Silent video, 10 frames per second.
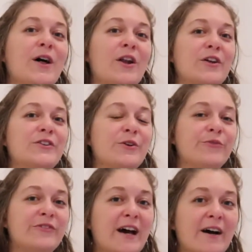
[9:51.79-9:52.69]
a lot of
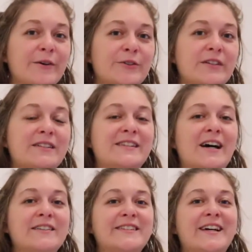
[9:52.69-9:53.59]
doubt
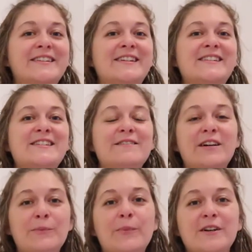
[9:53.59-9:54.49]
that it's
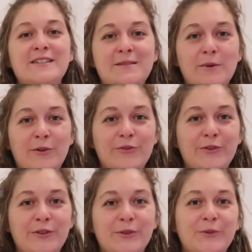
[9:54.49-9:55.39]
even possible
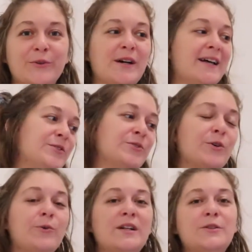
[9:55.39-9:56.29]
for you. You
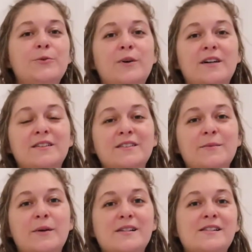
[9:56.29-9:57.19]
know what you
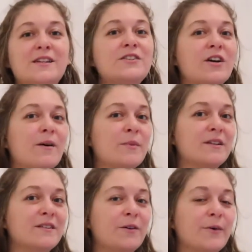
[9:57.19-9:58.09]
want, but it's not
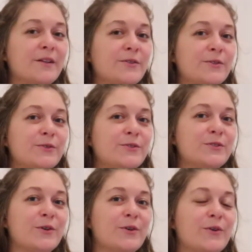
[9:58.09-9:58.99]
common around you,
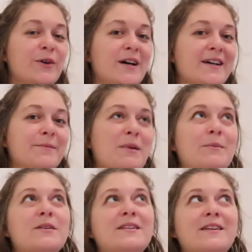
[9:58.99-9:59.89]
so
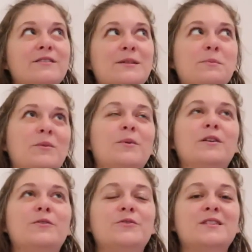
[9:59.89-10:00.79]
maybe the only people
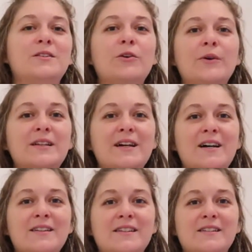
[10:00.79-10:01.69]
you see doing
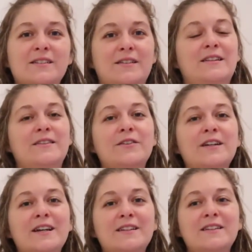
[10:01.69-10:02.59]
that is on the
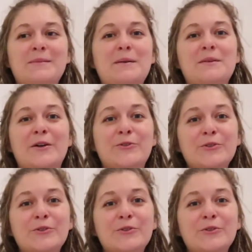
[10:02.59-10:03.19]
internet. Maybe on